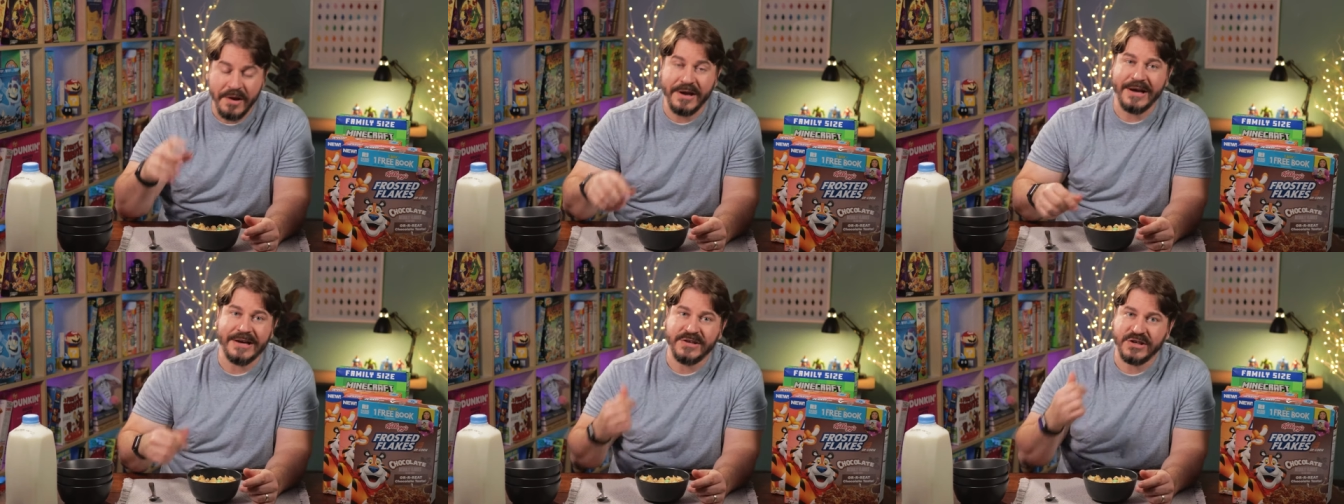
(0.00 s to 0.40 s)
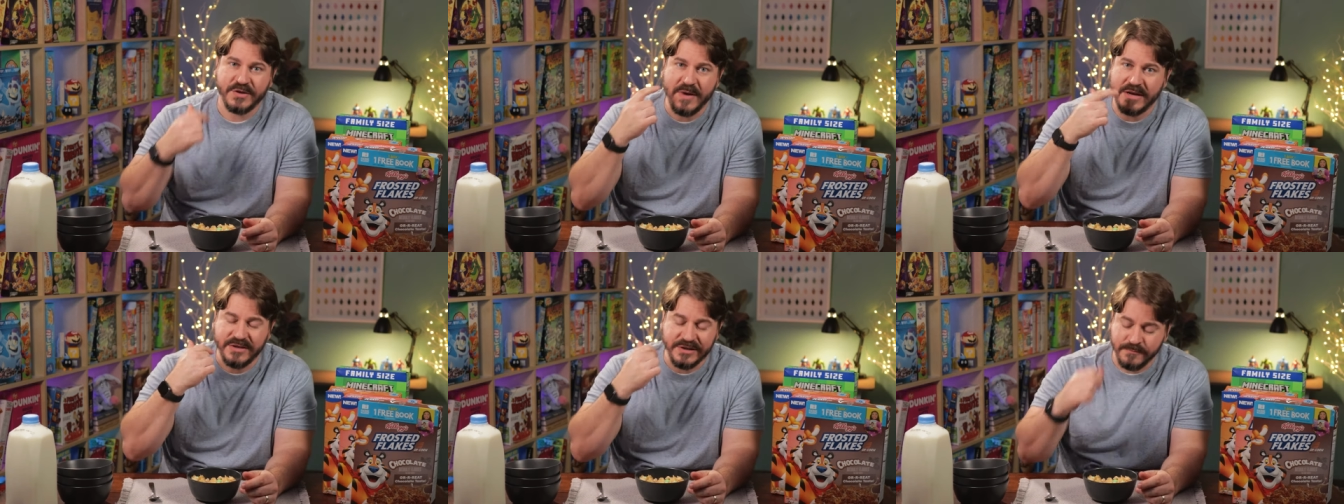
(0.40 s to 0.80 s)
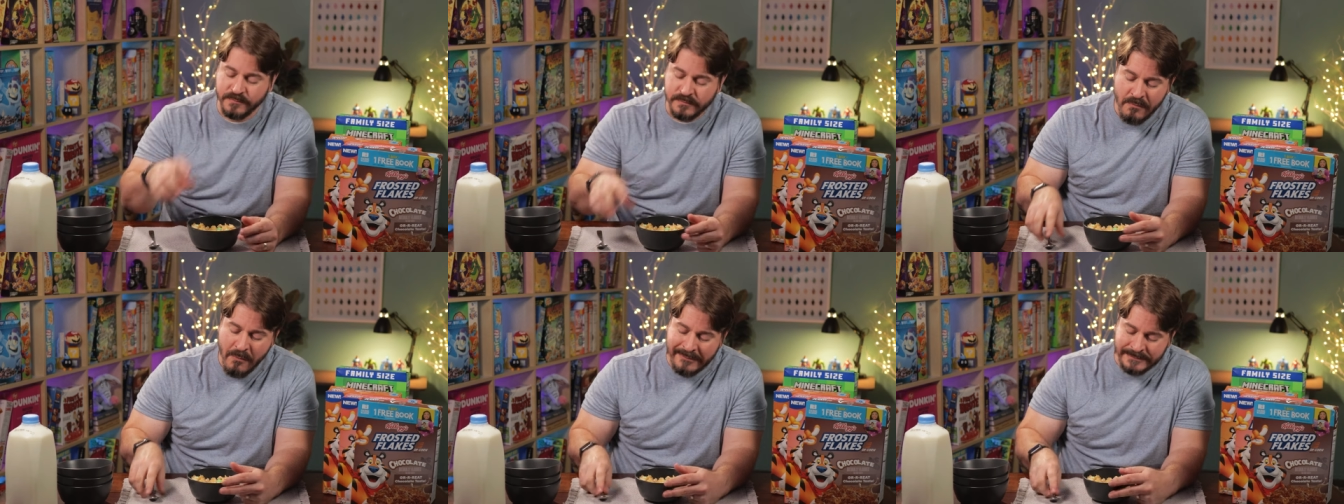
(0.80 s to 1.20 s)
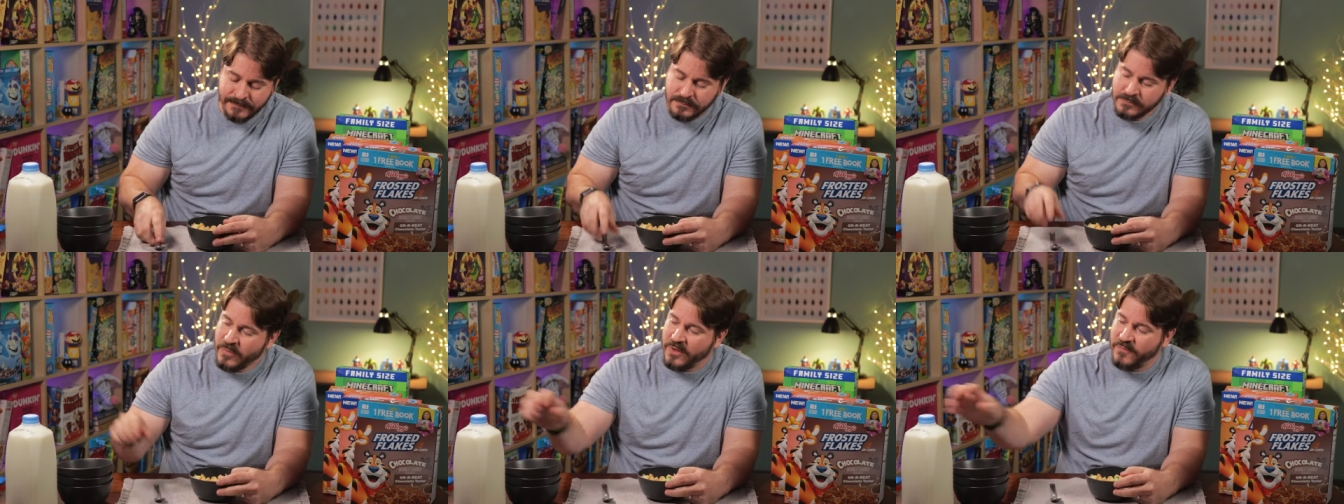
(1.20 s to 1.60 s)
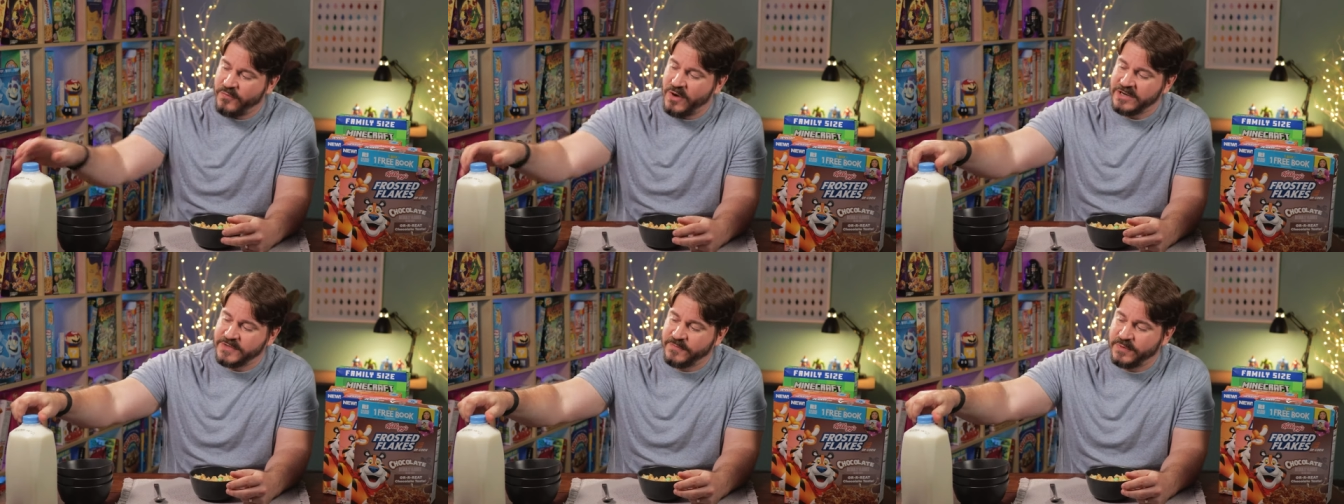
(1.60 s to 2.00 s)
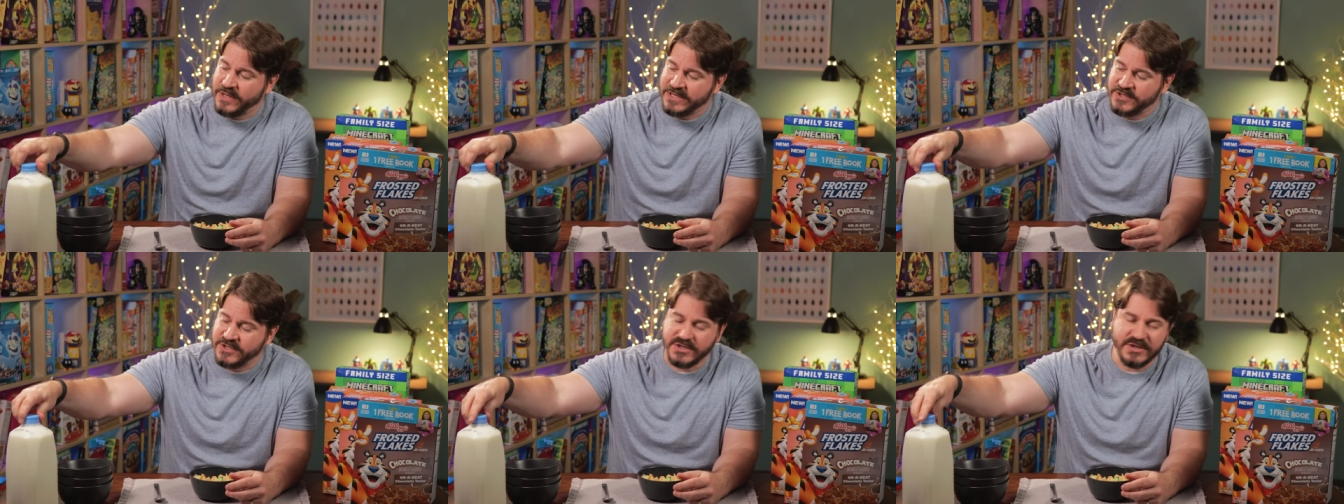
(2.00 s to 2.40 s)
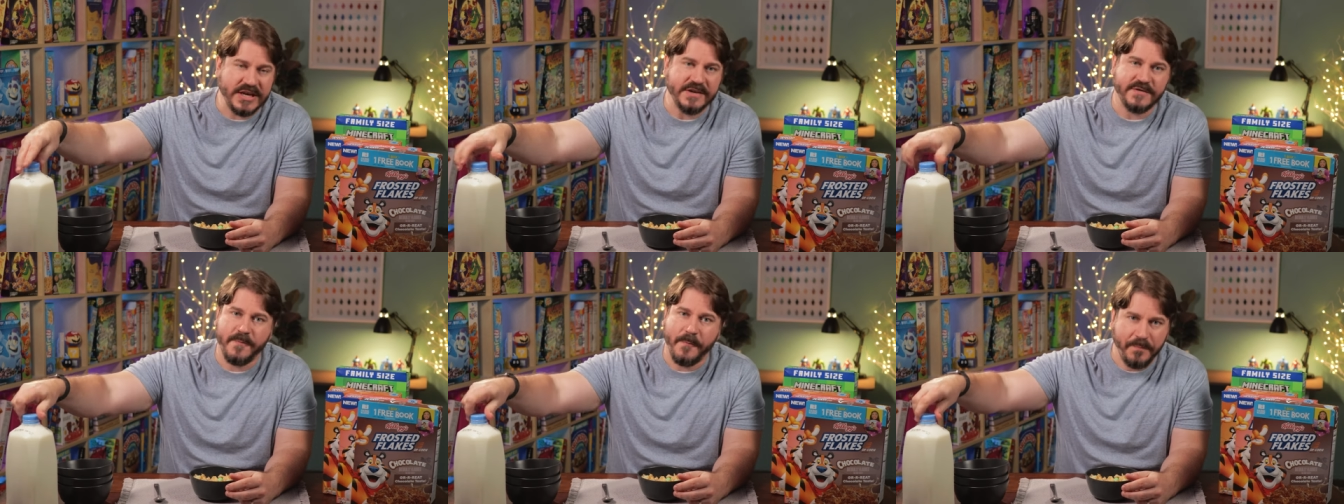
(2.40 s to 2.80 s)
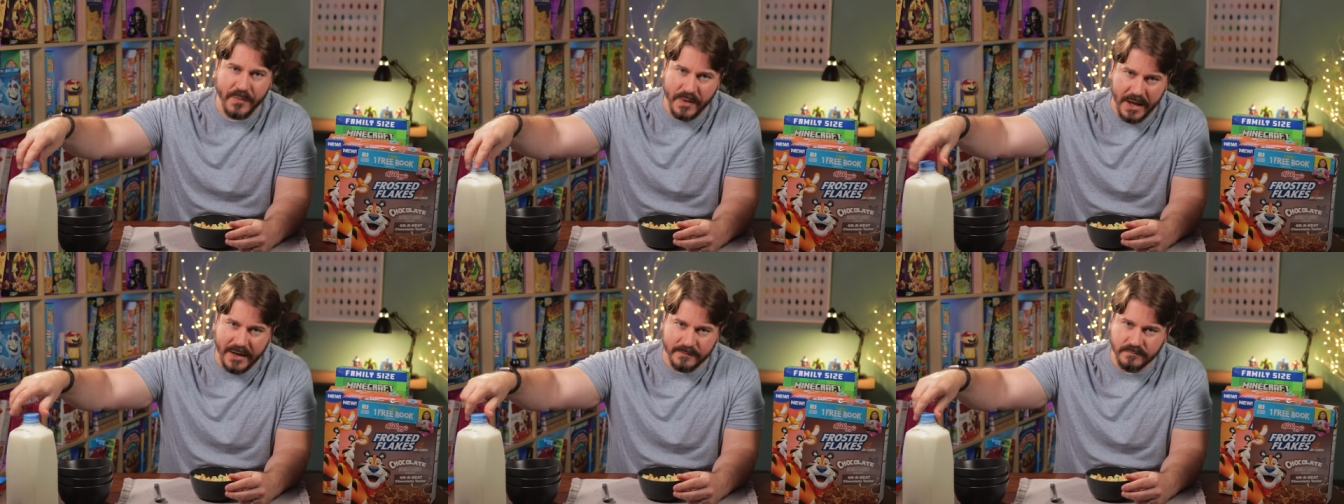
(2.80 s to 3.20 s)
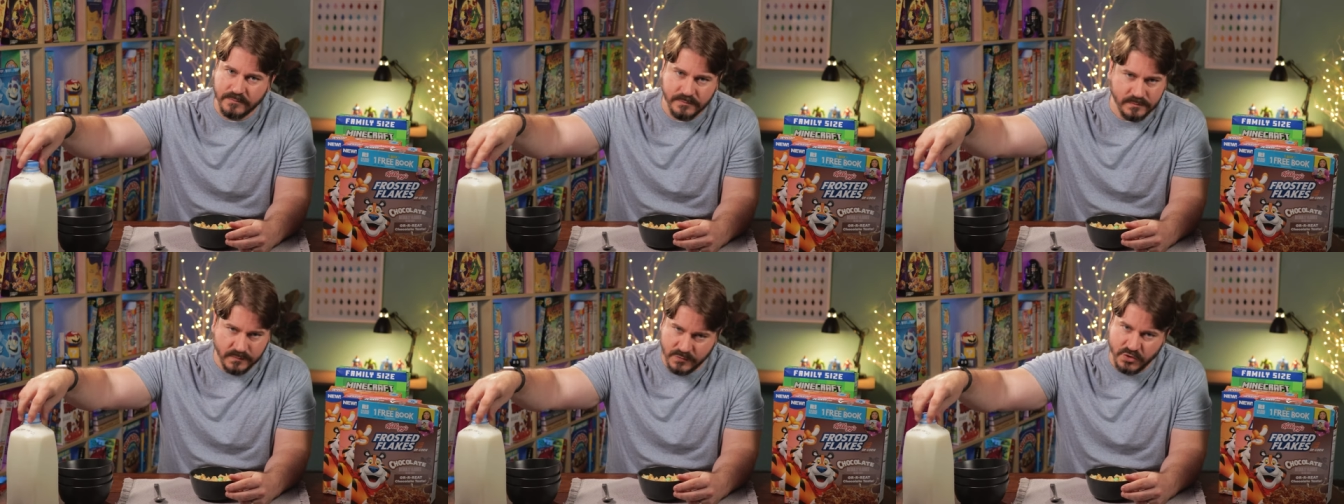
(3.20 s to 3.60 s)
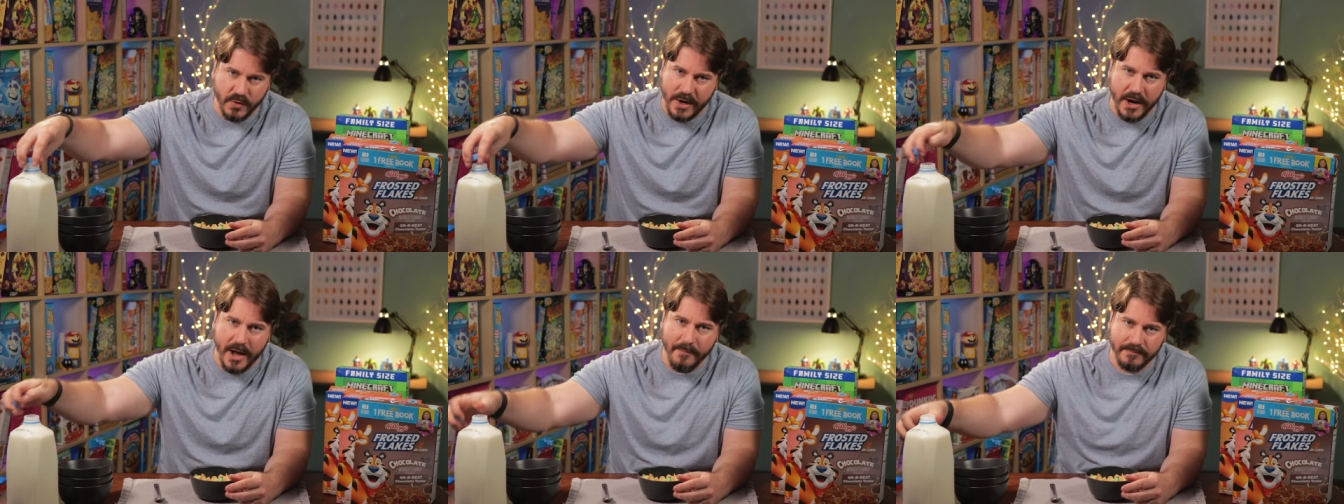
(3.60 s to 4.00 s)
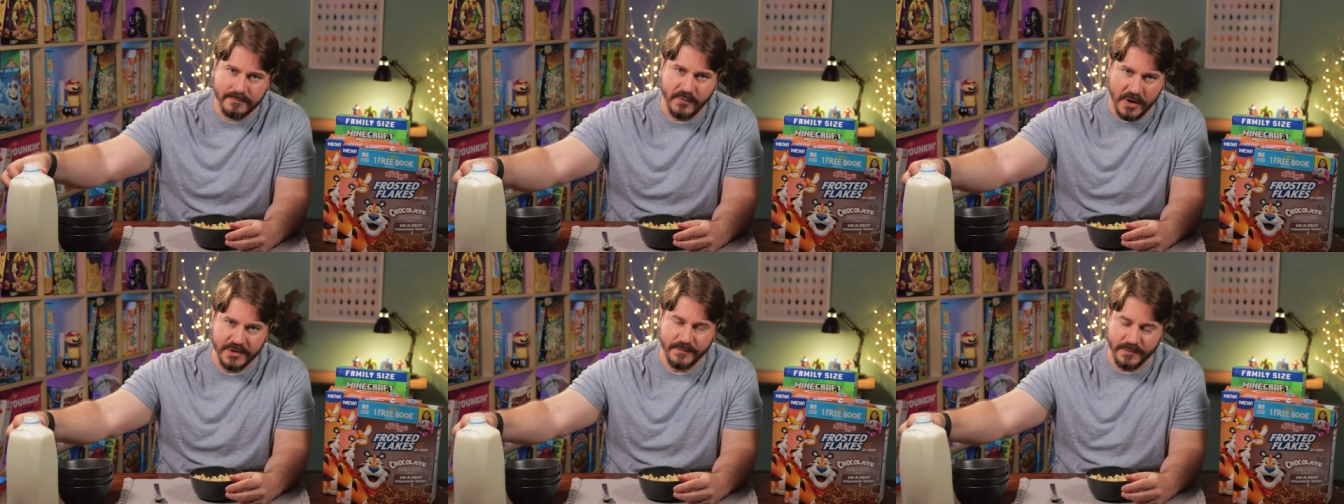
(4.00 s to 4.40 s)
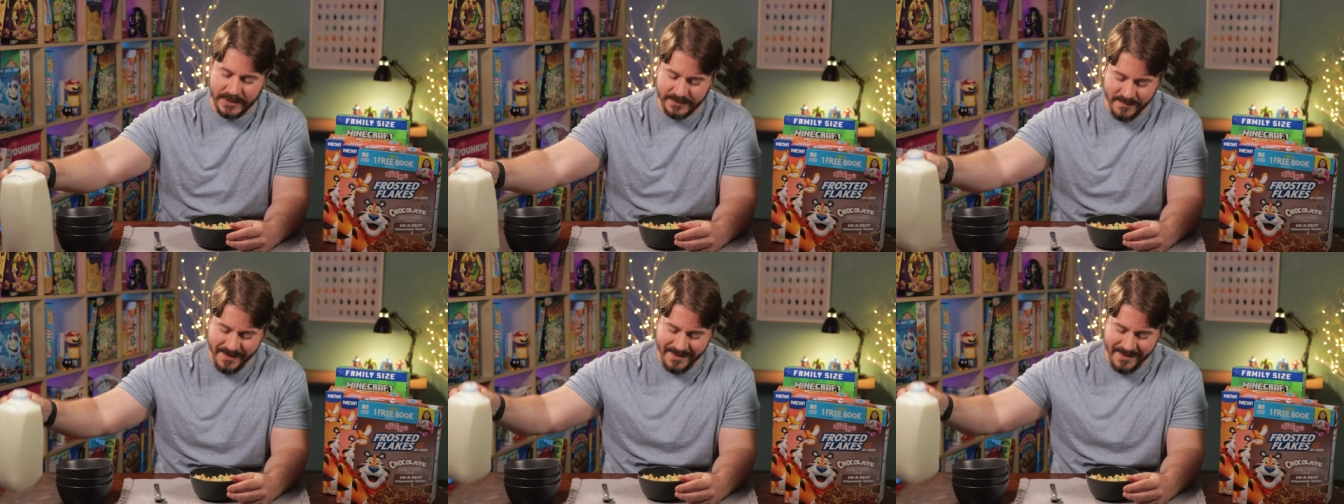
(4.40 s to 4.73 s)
Yeah, as expected, the frosted flakes just taste like straight up frosted flakes.